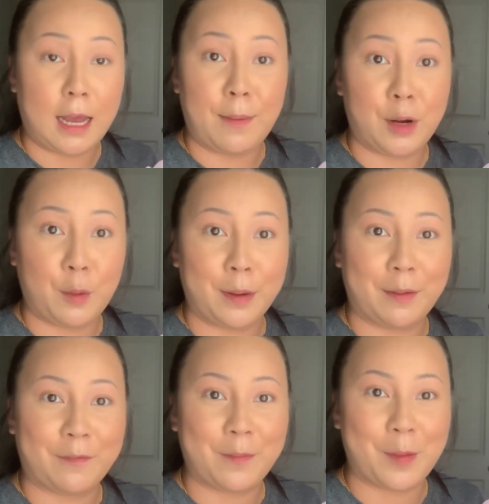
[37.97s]
I'm gonna open it
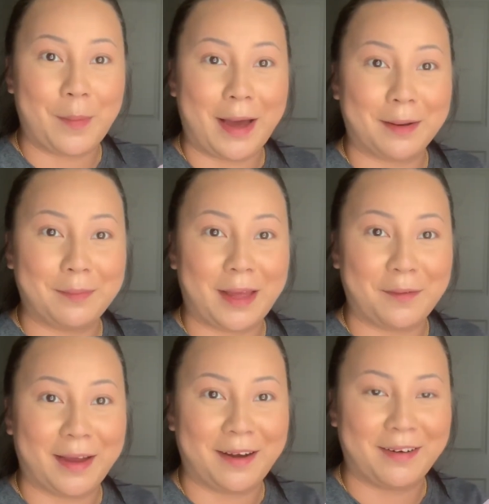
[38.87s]
up from the bottom, that
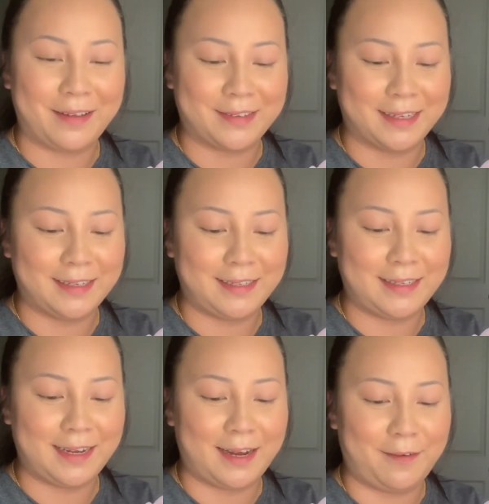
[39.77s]
way I don't have to
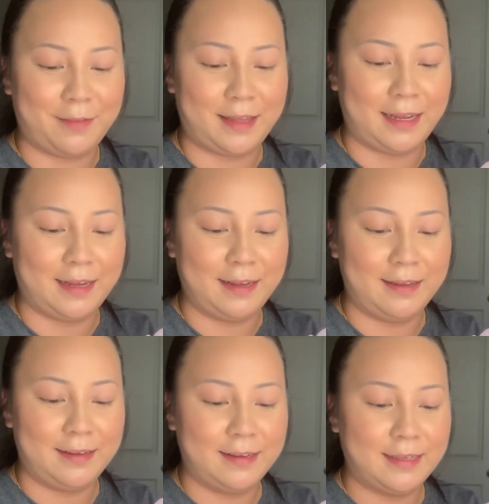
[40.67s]
take off the
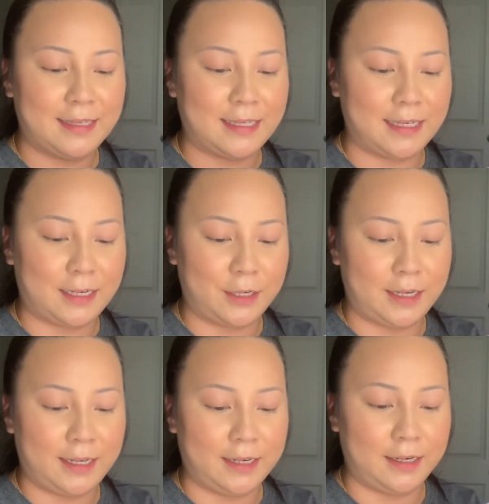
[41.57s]
sticker
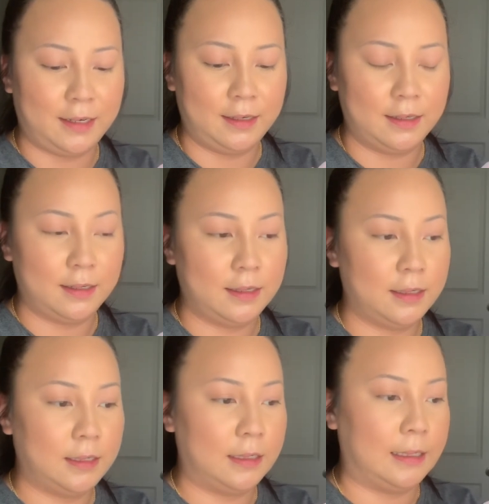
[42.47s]
here.
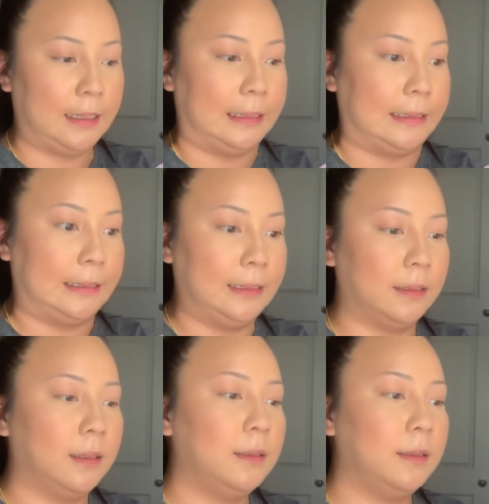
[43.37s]
Oh,